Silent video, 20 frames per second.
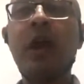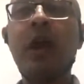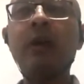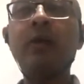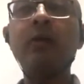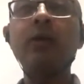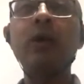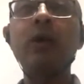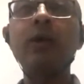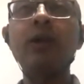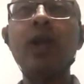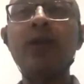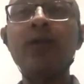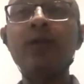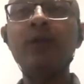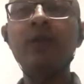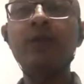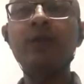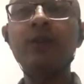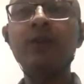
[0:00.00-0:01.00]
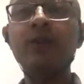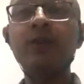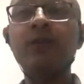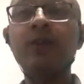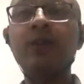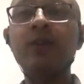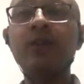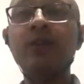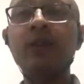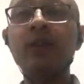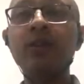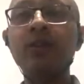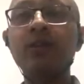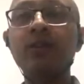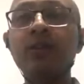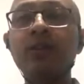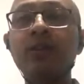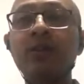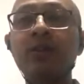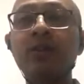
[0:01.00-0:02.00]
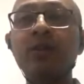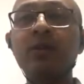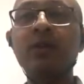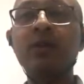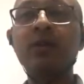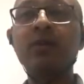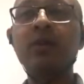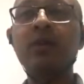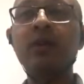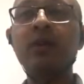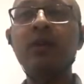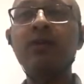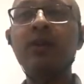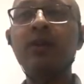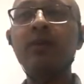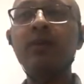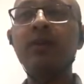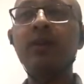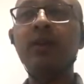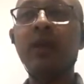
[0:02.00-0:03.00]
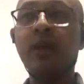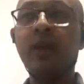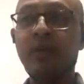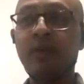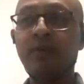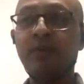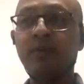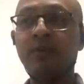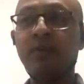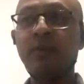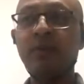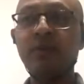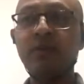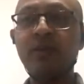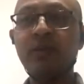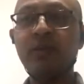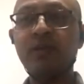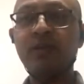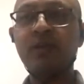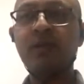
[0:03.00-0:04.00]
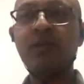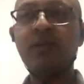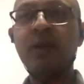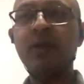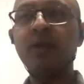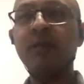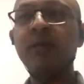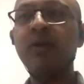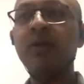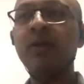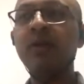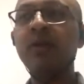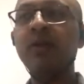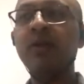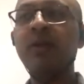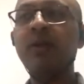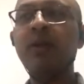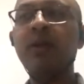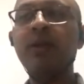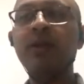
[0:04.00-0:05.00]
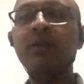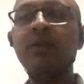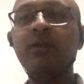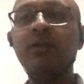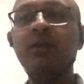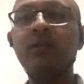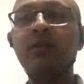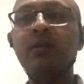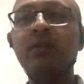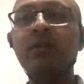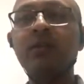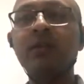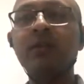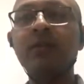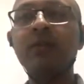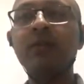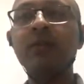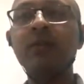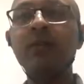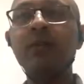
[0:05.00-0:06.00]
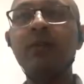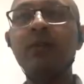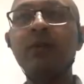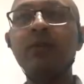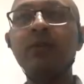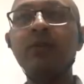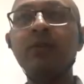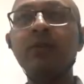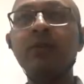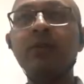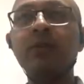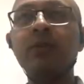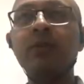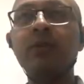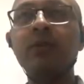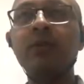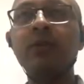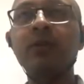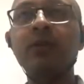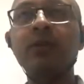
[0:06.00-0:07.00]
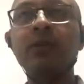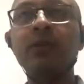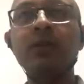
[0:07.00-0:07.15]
I do not have a specific nature that you can qualify me just as a Brahmana or a Kshatriya or a Shudra